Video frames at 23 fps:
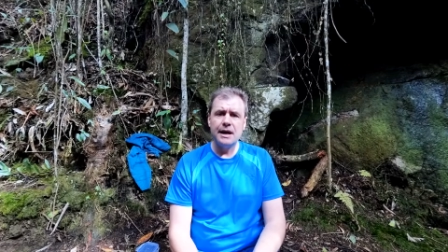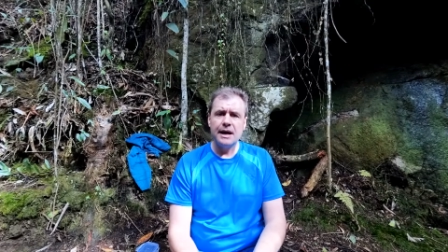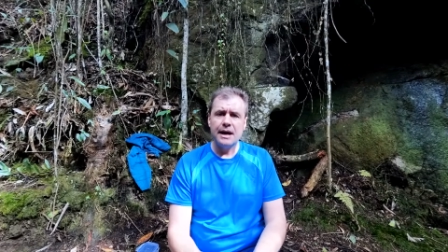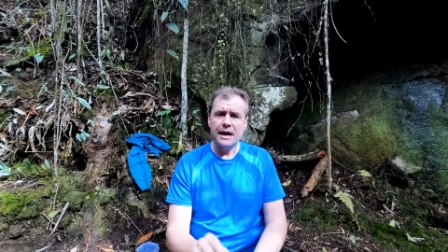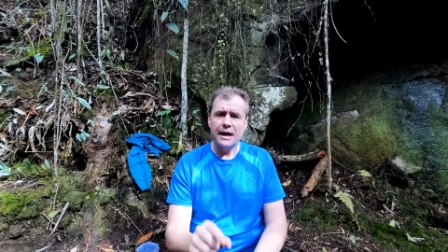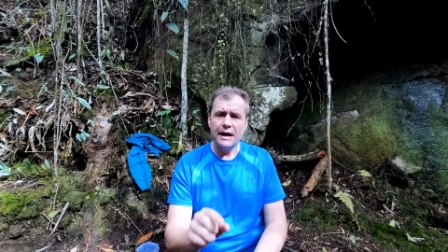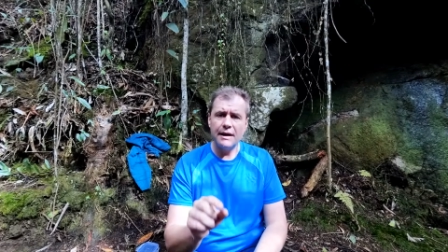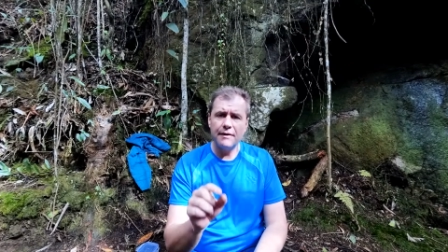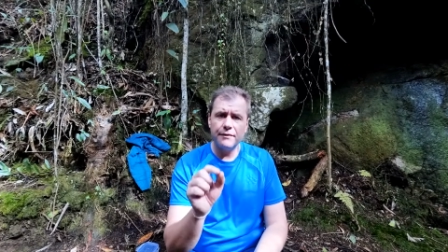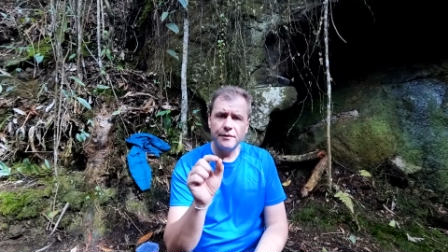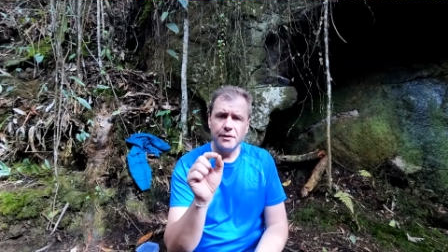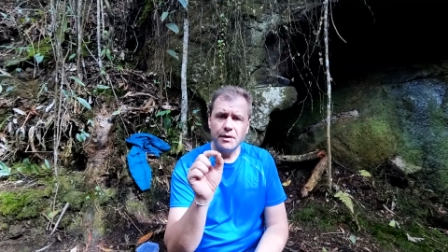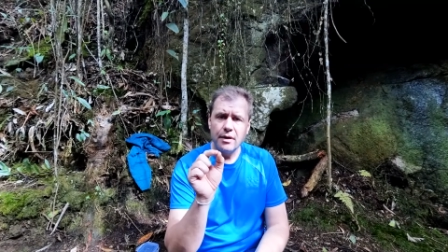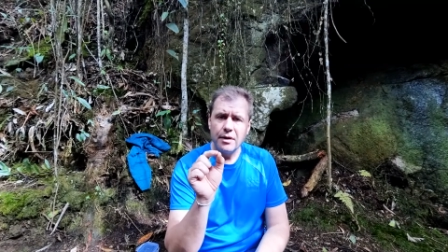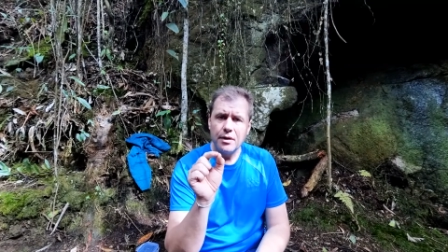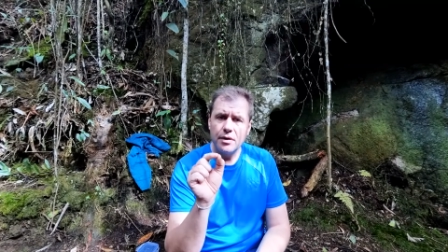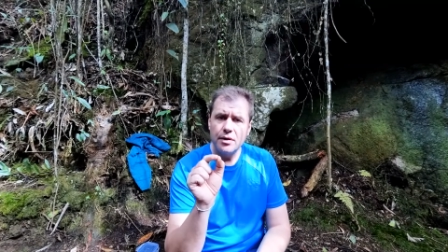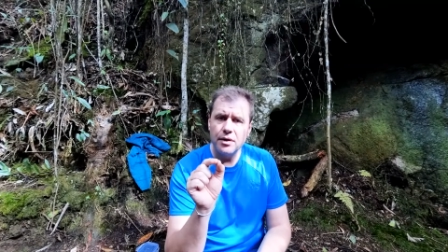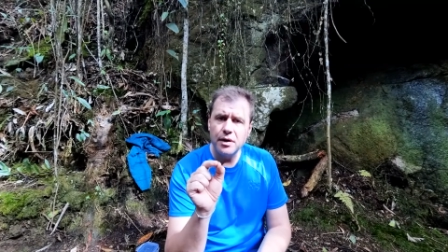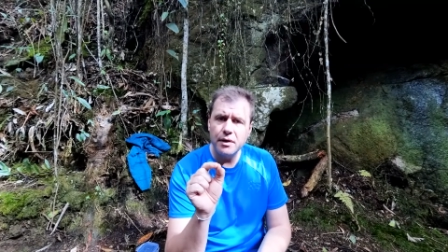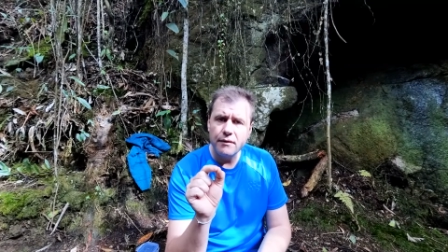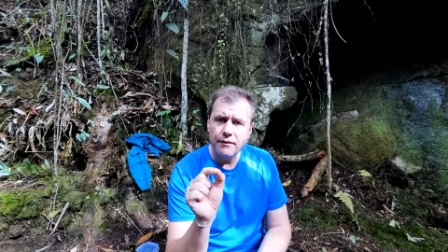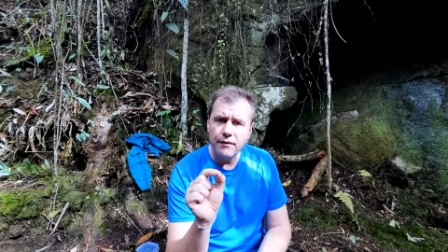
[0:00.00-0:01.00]
If
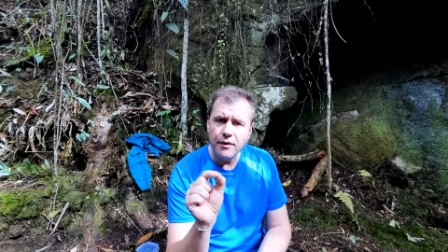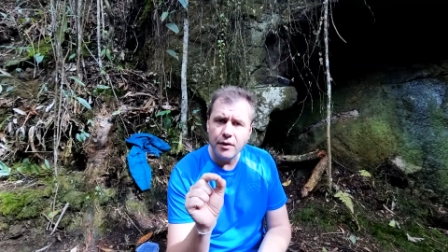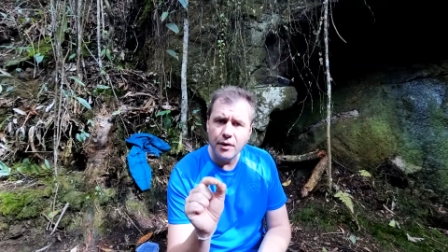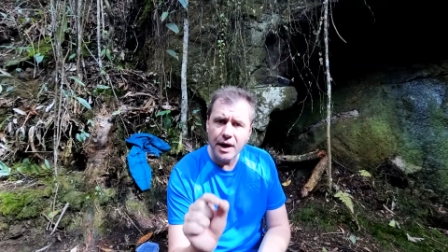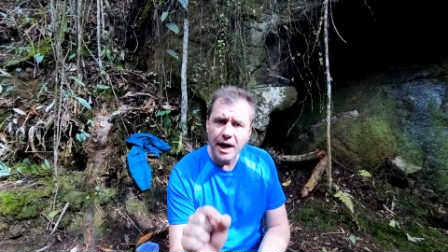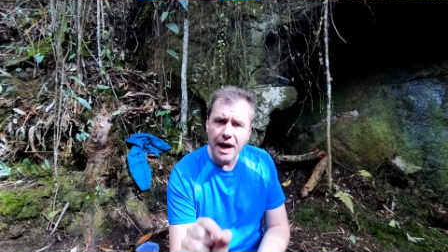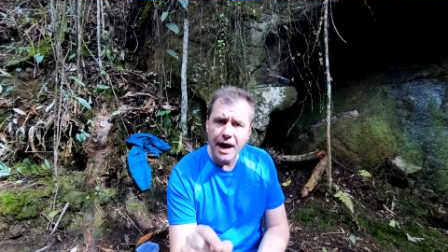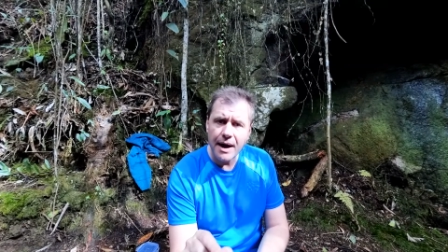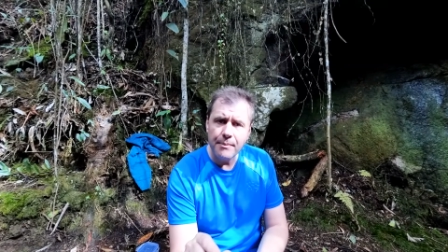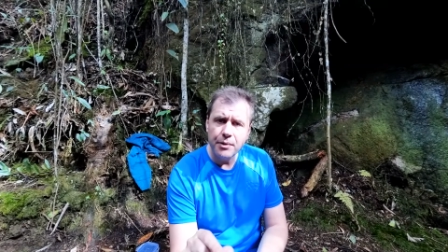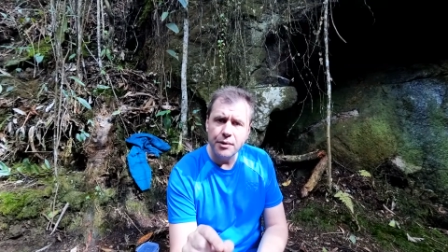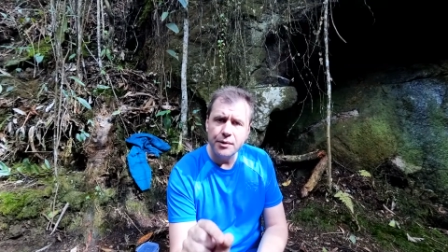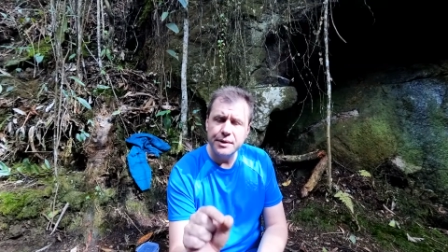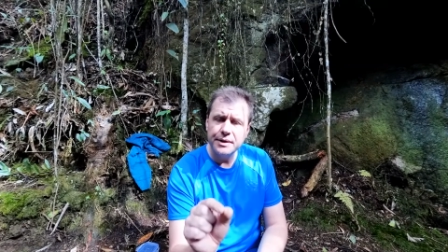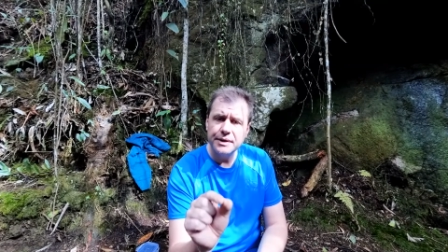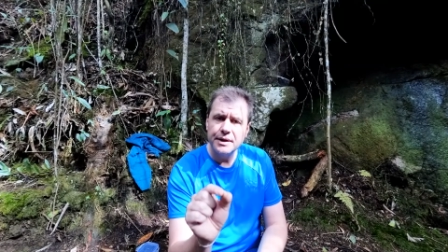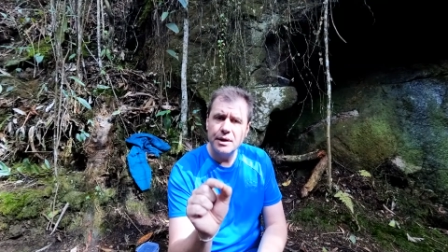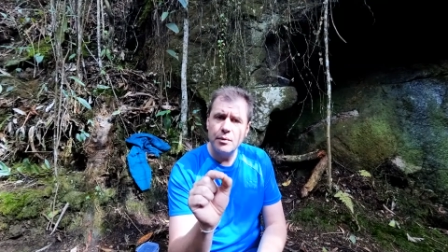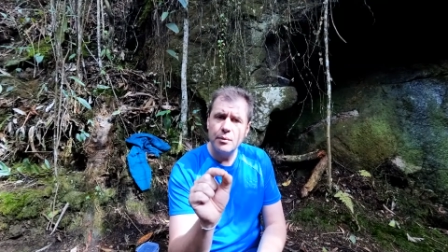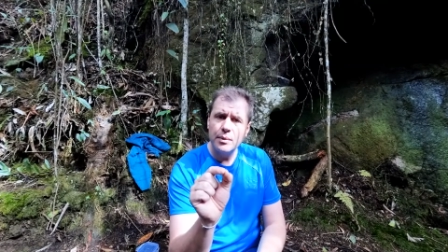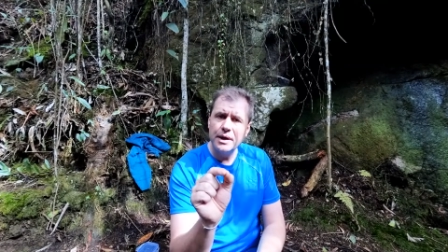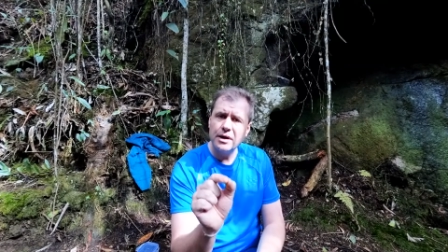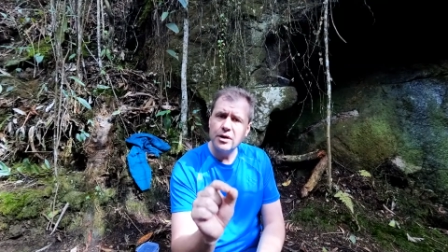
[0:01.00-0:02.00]
the vocabulary
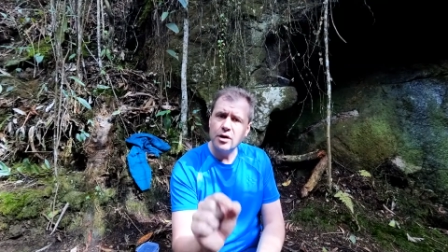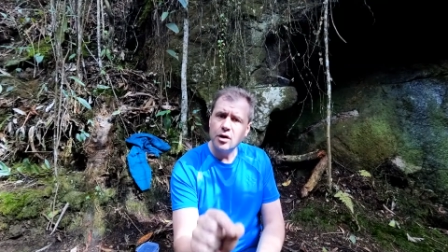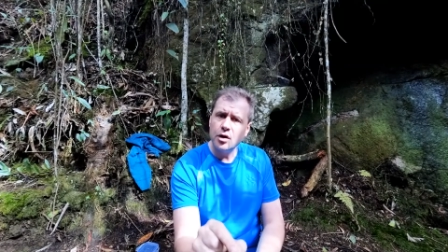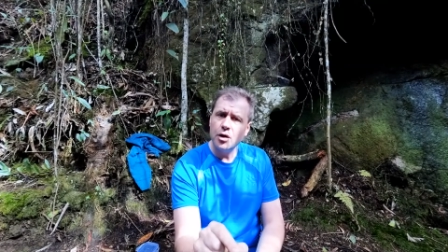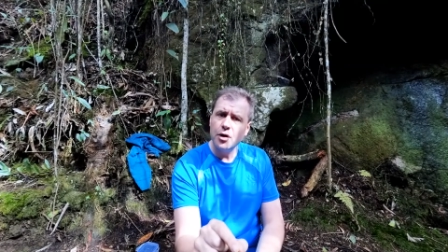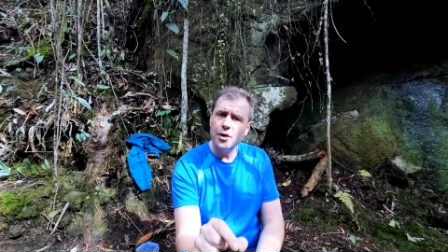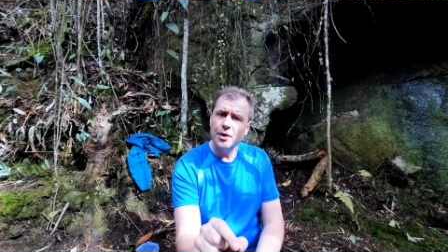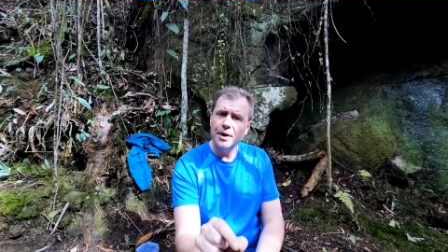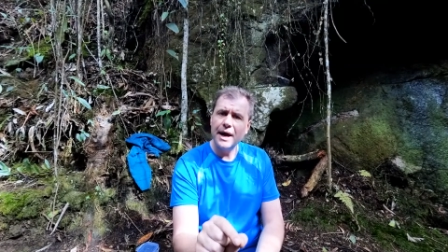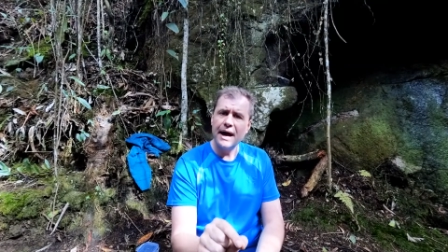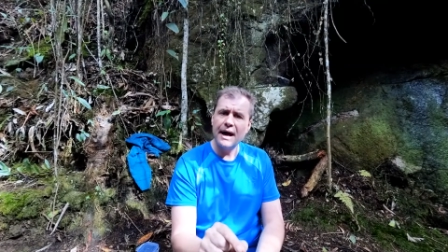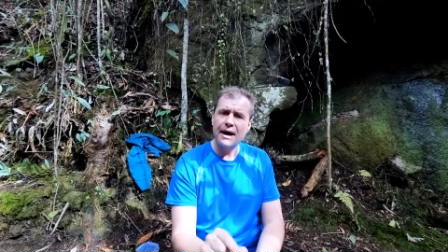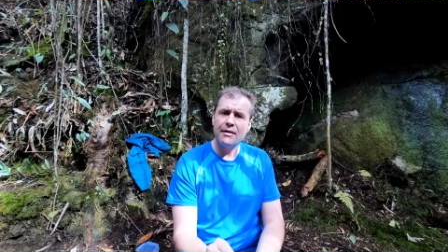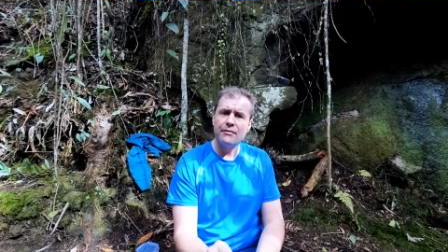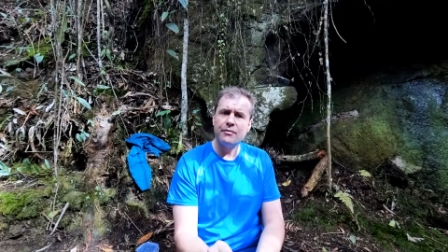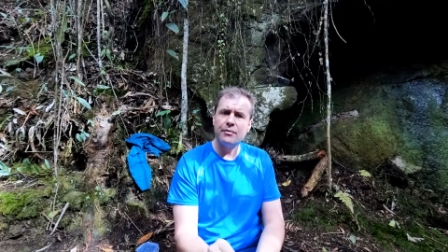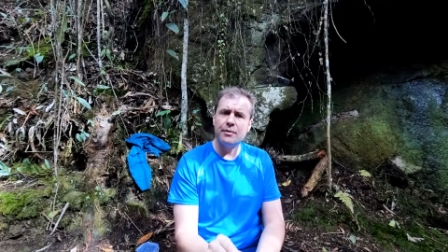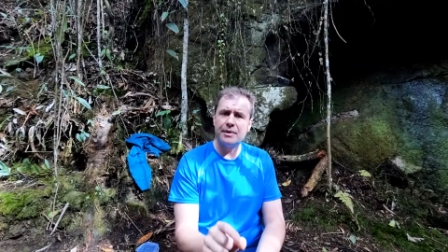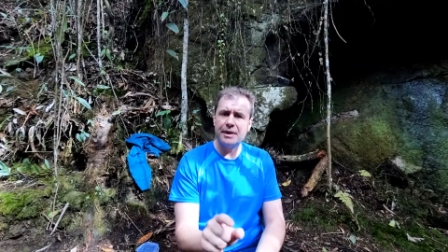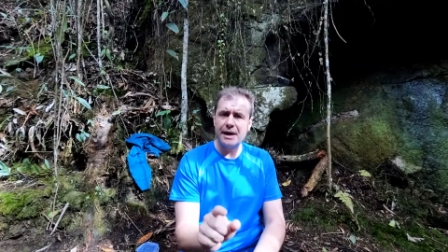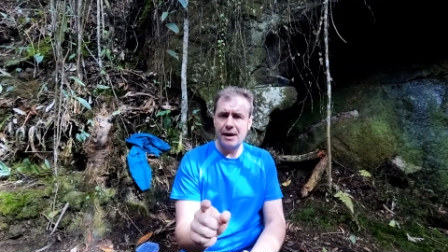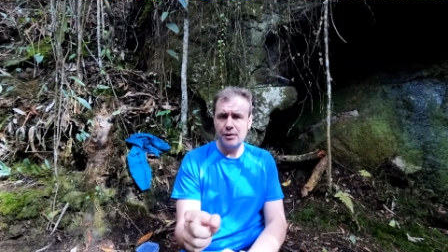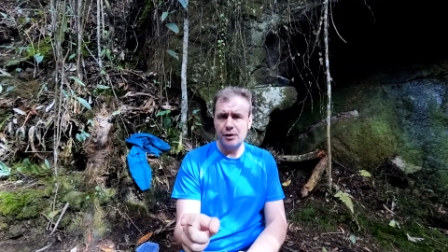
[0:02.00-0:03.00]
that we could have
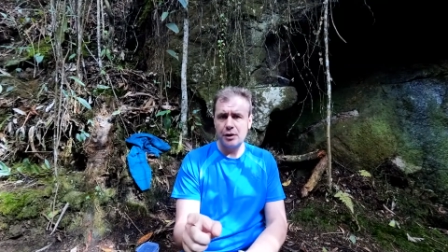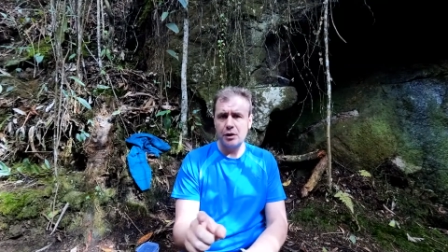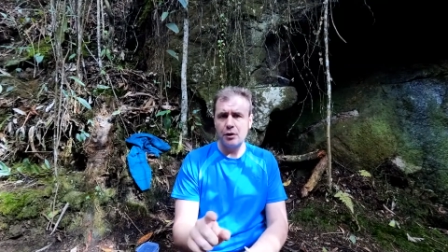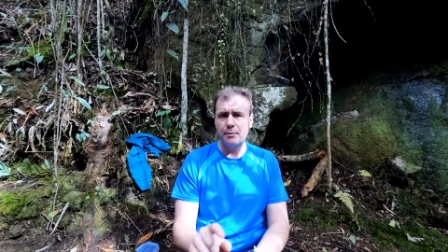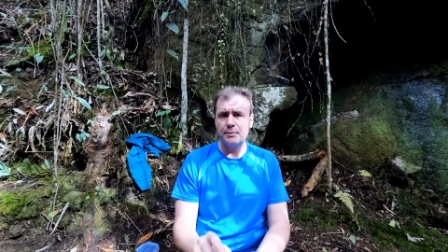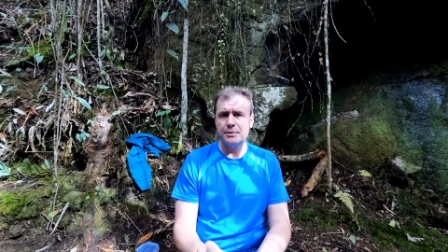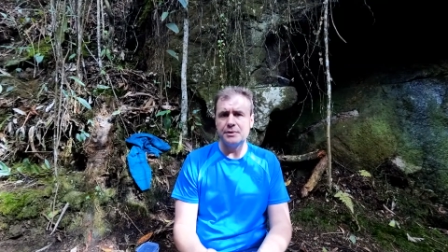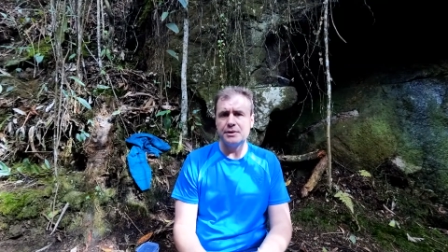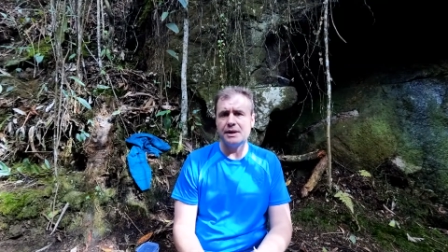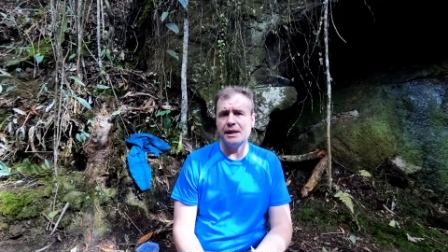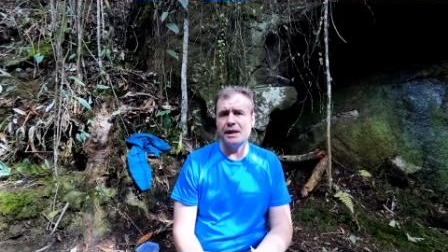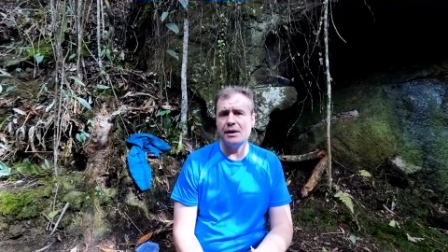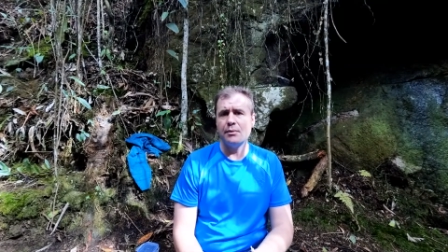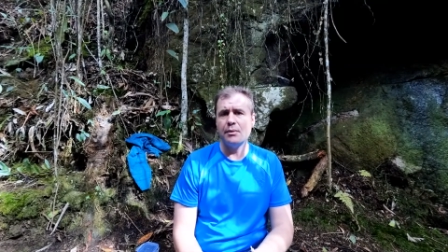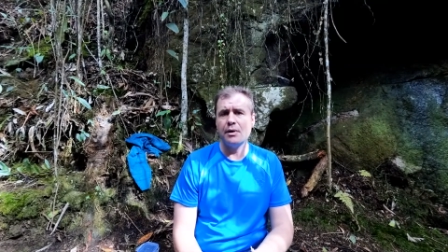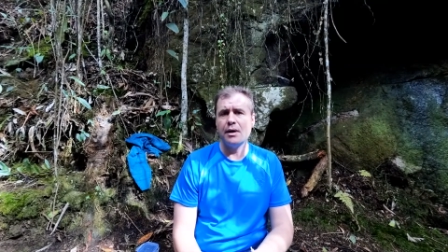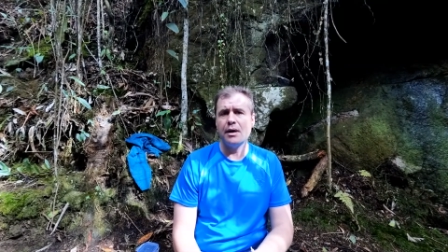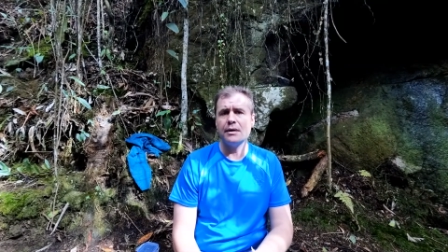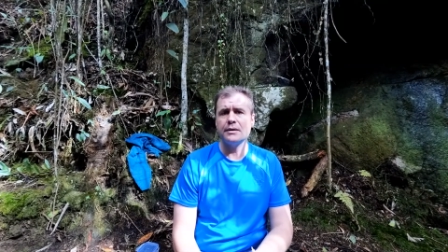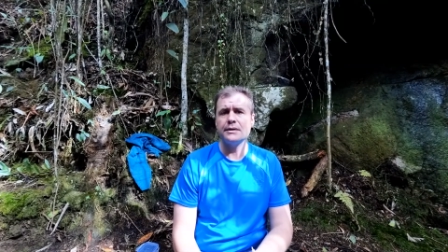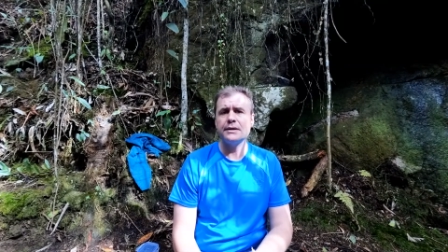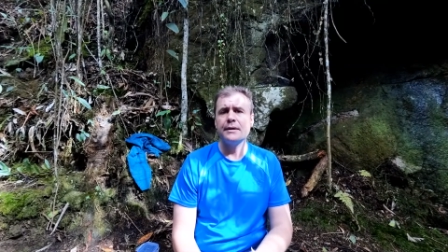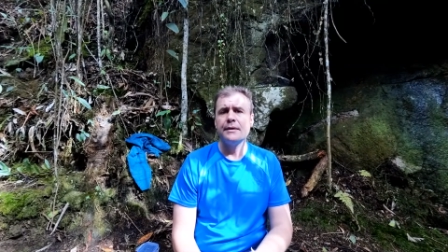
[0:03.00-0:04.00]
without the obsolete
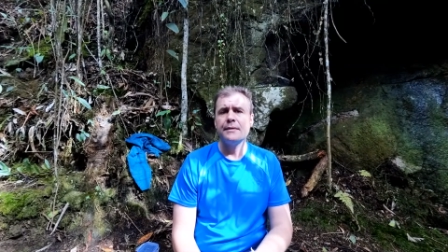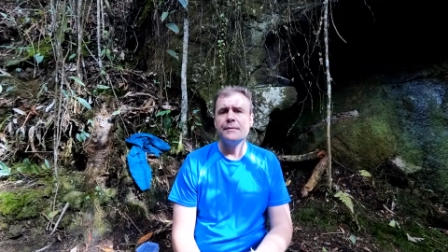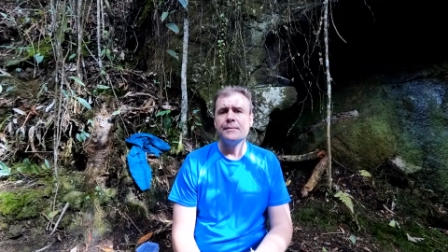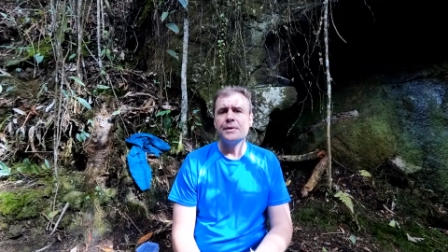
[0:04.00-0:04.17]
words